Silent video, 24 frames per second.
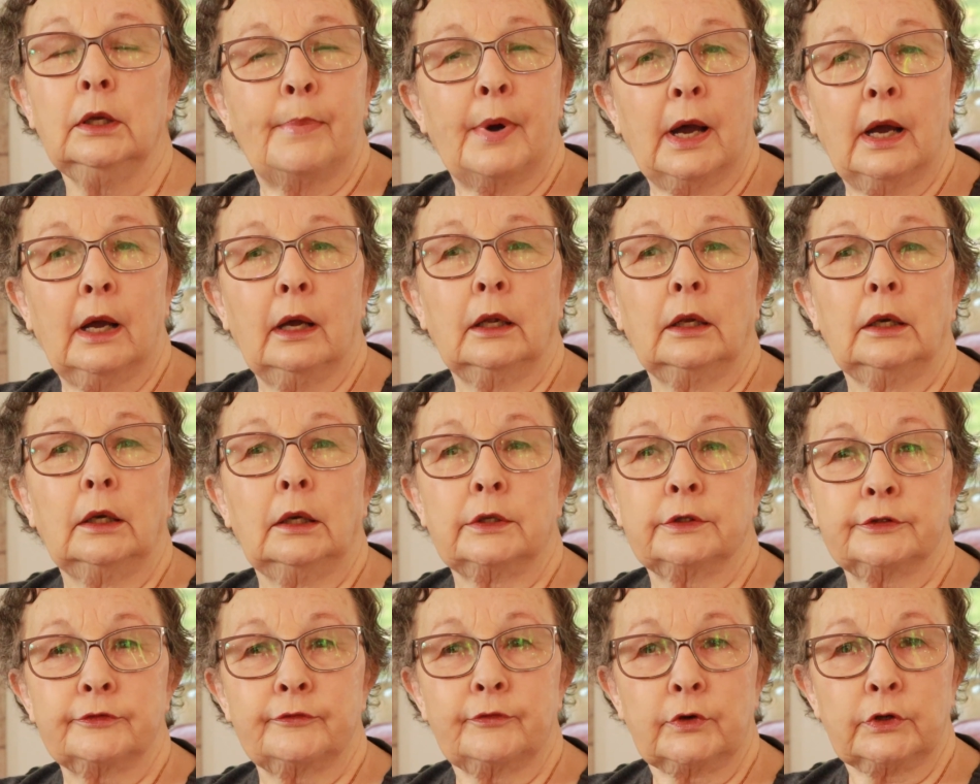But
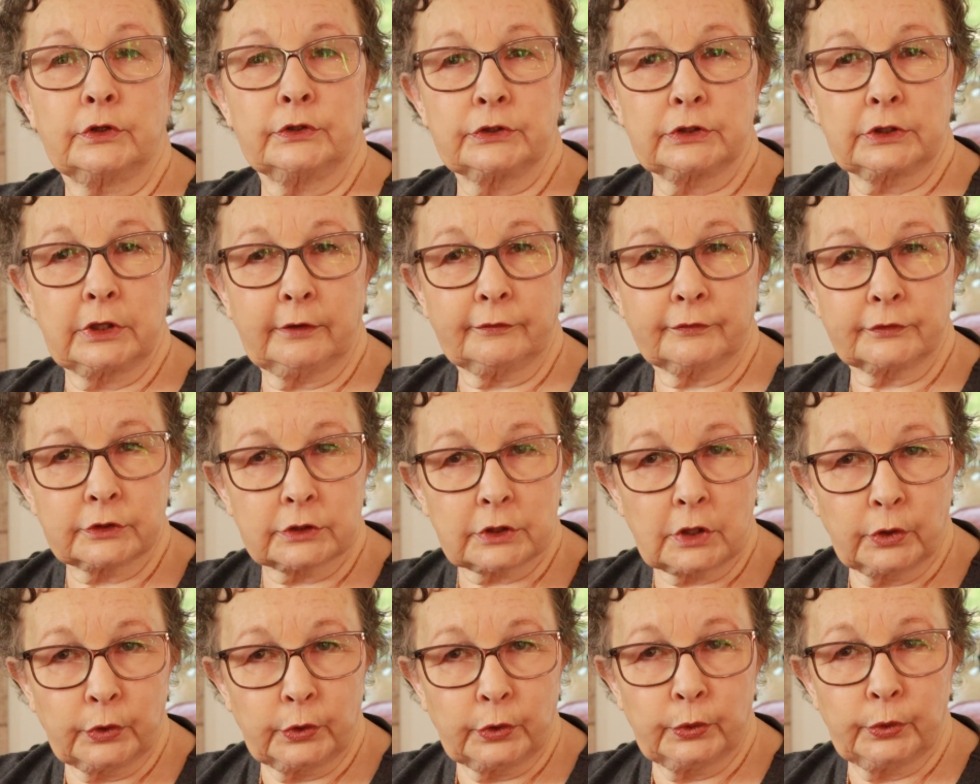as far as gifts
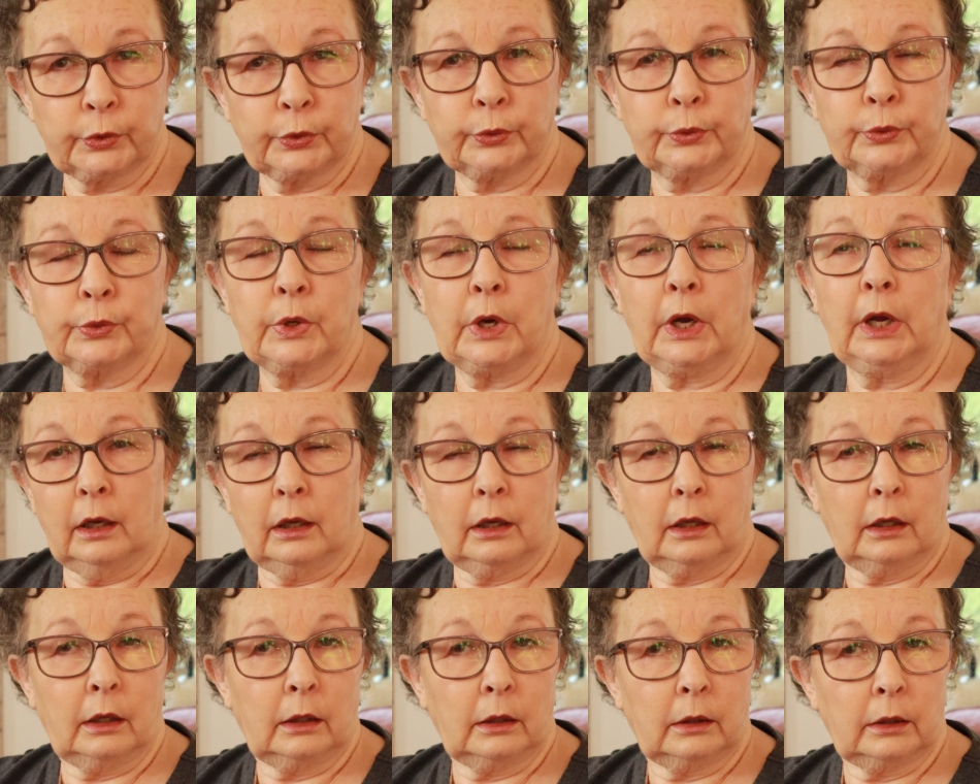go,
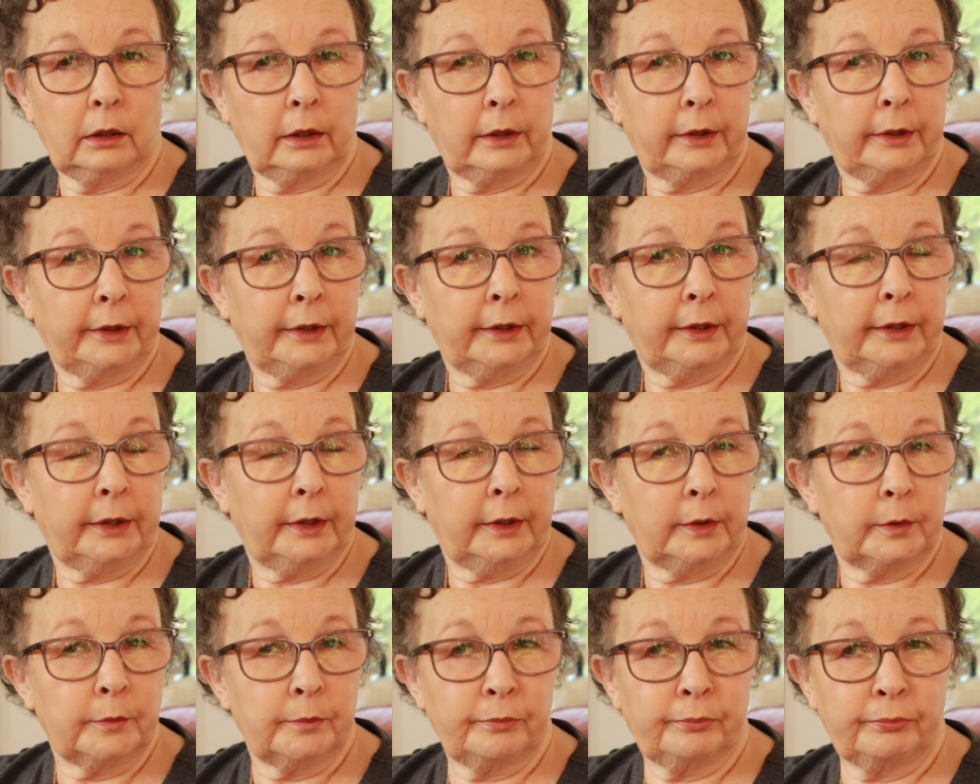
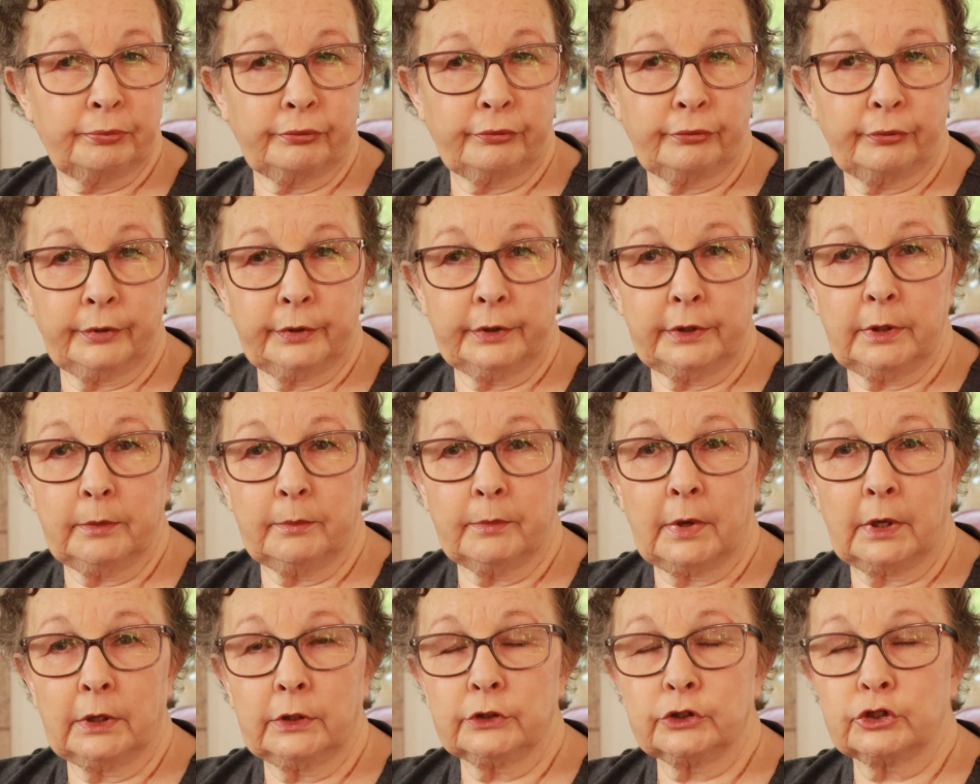I pretty
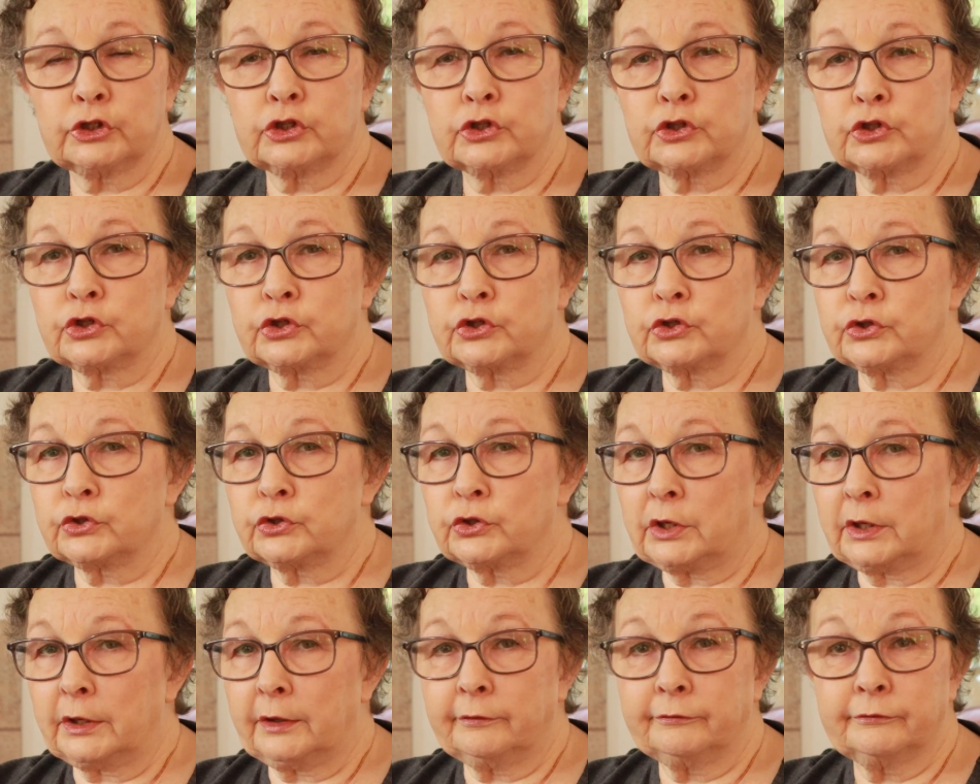much
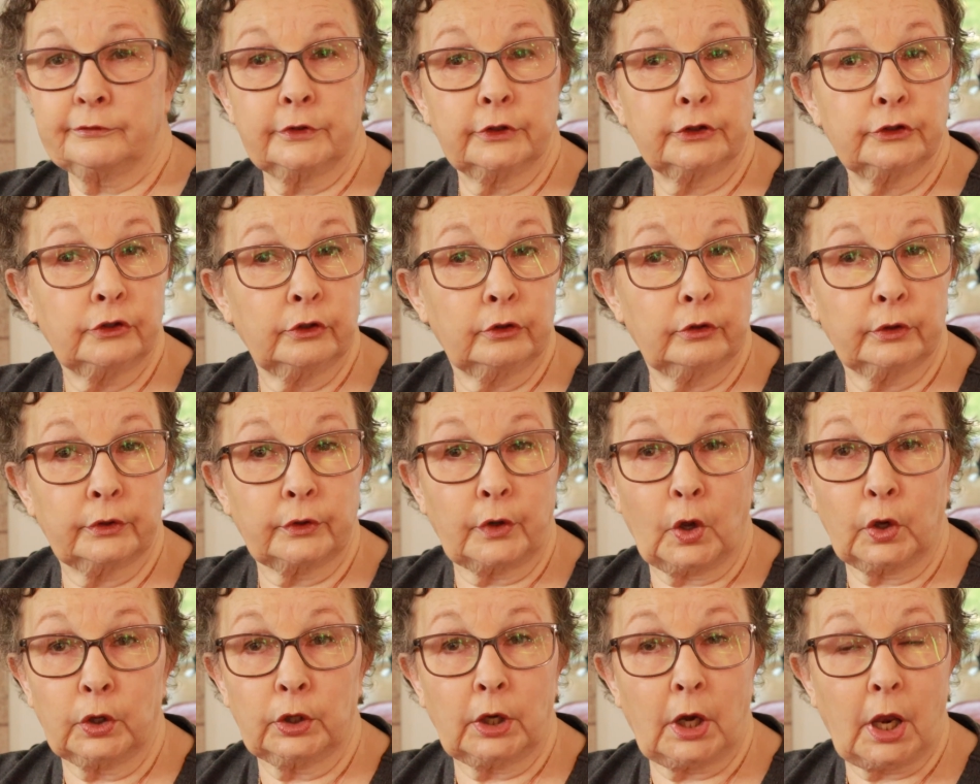have to do it
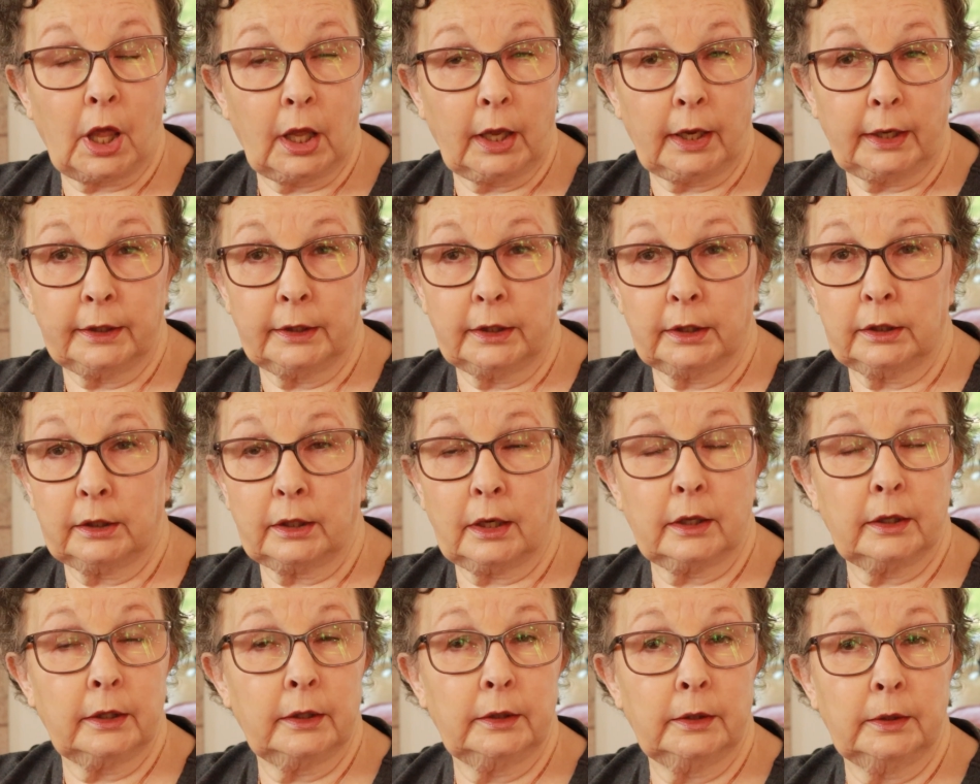online. And
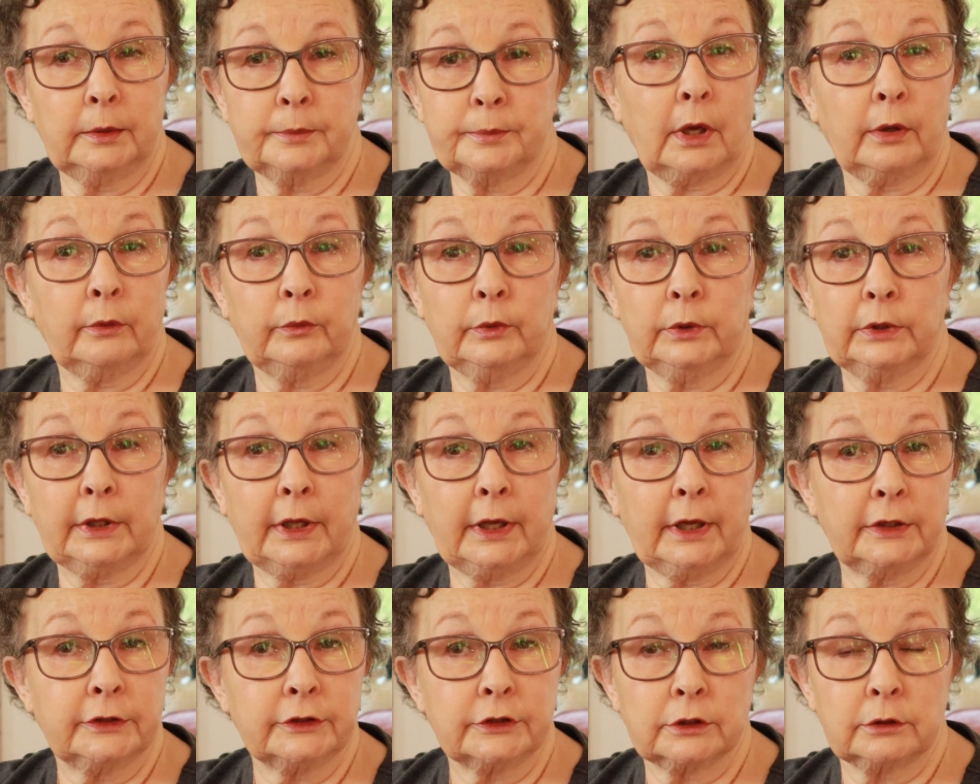I really
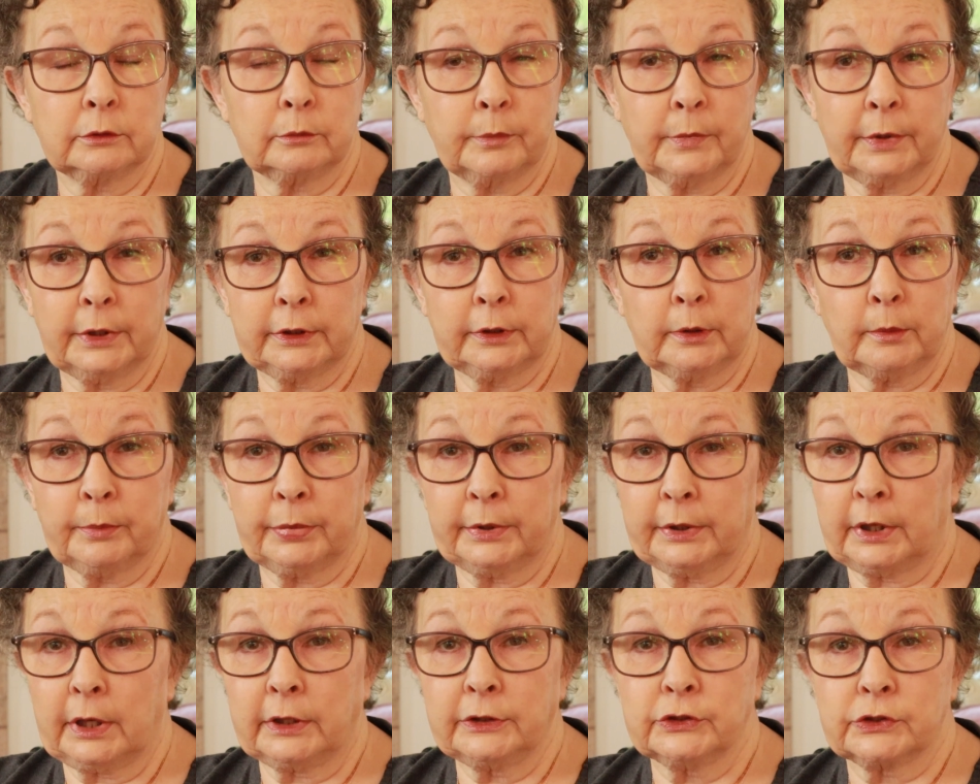hate to admit it,
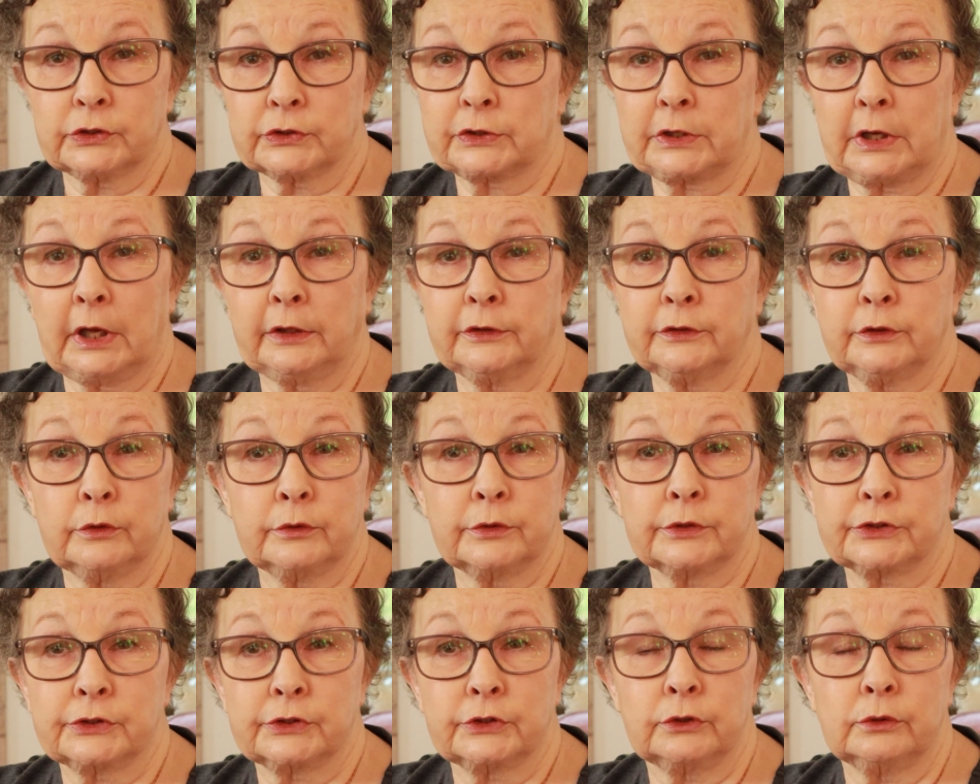but I just can't do
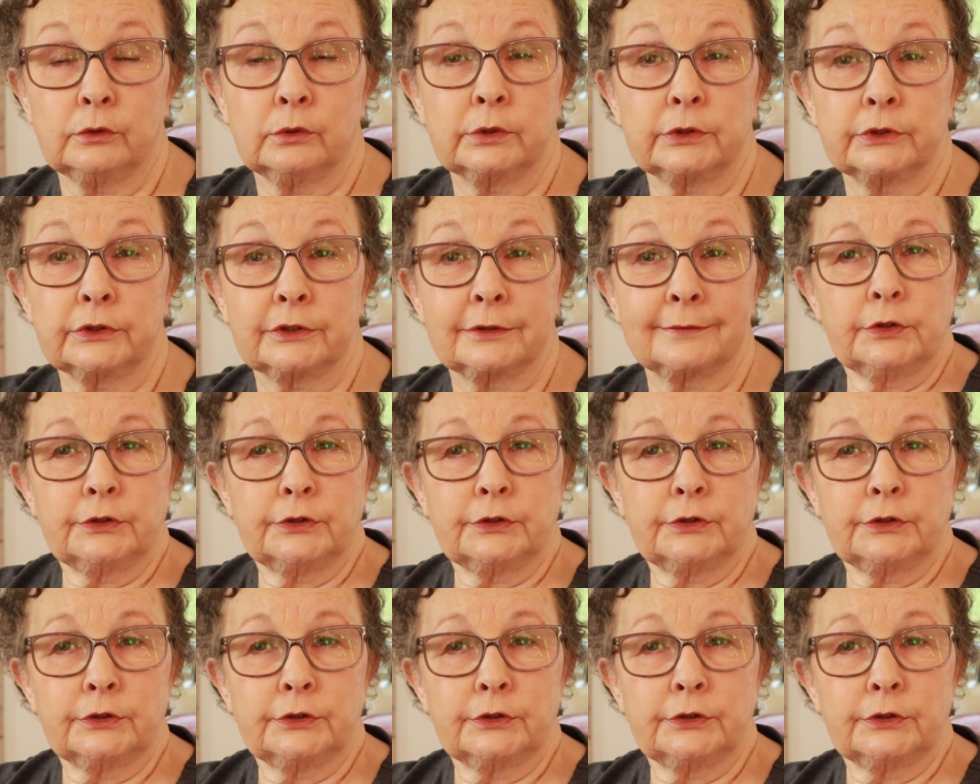the stores.